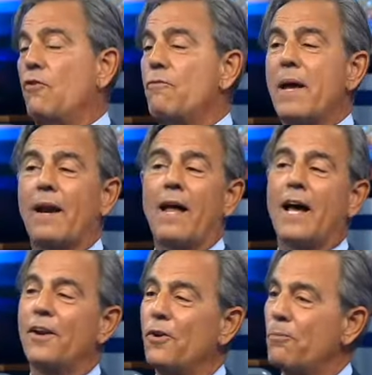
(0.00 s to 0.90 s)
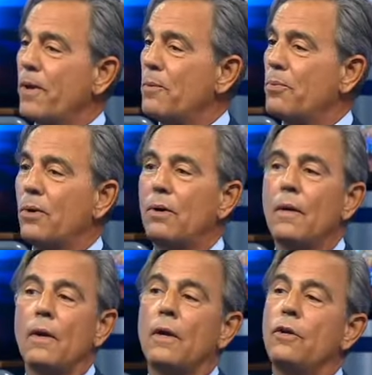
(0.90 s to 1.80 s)
You've met a lot of new people.
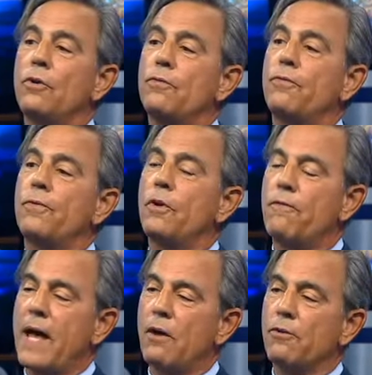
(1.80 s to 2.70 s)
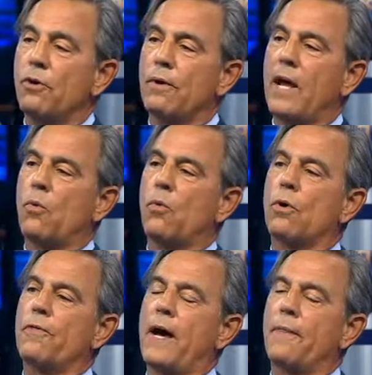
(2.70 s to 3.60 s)
You found your net
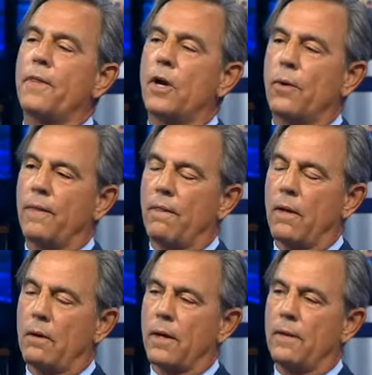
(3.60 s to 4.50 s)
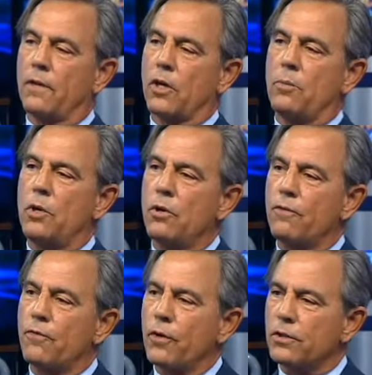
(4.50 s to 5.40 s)
worth out there in the
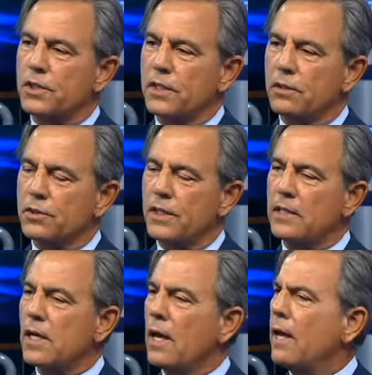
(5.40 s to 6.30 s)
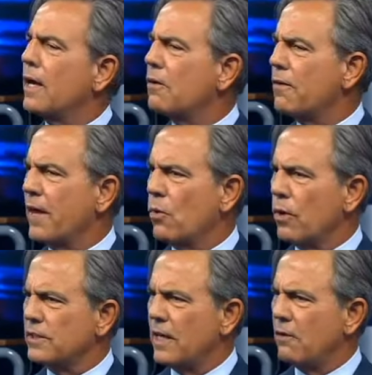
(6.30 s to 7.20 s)
community for your skill sets, and everything
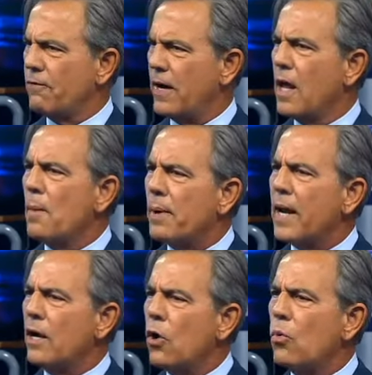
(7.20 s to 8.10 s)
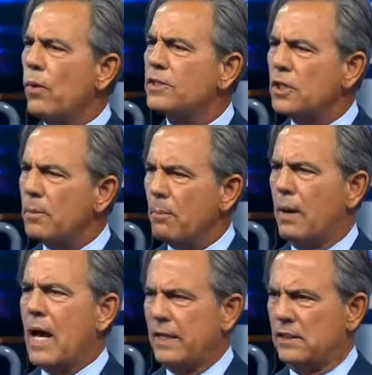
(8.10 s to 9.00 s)
works out fine. But I don't want you to be
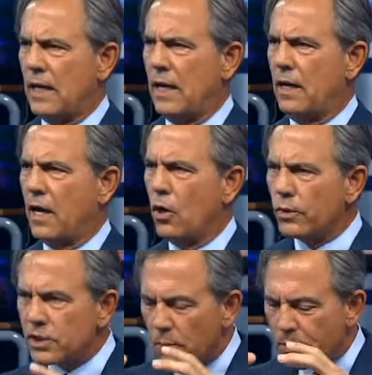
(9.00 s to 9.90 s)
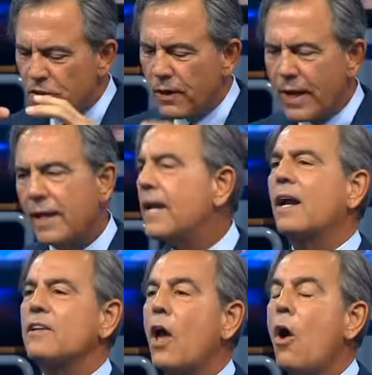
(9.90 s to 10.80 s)
blindsided. I don't want you to put your head
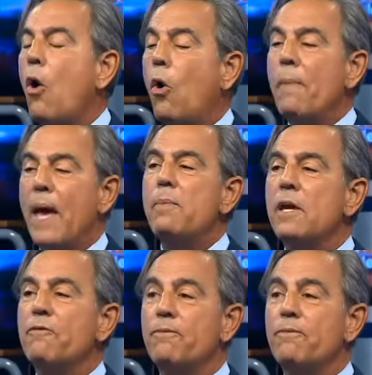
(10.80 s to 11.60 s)
down and say, oh, maybe